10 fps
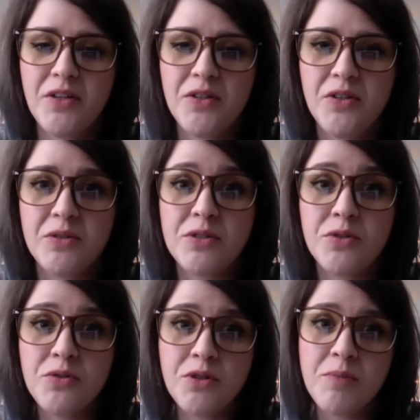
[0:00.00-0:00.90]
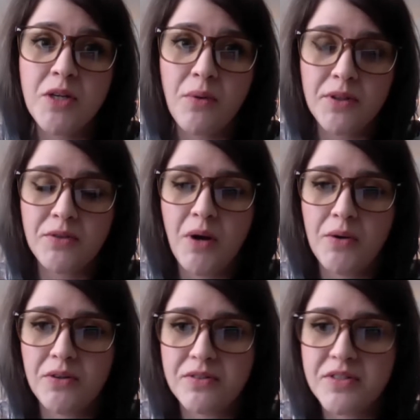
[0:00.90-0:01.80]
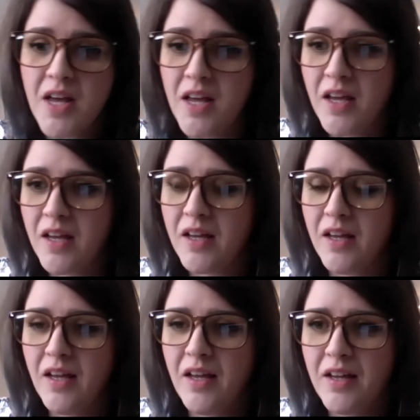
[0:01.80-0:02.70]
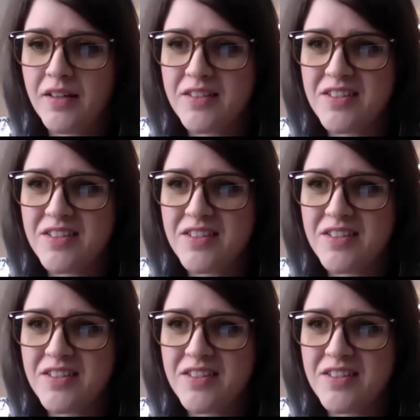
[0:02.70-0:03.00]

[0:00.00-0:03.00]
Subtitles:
You know, so you could be going throughout your day and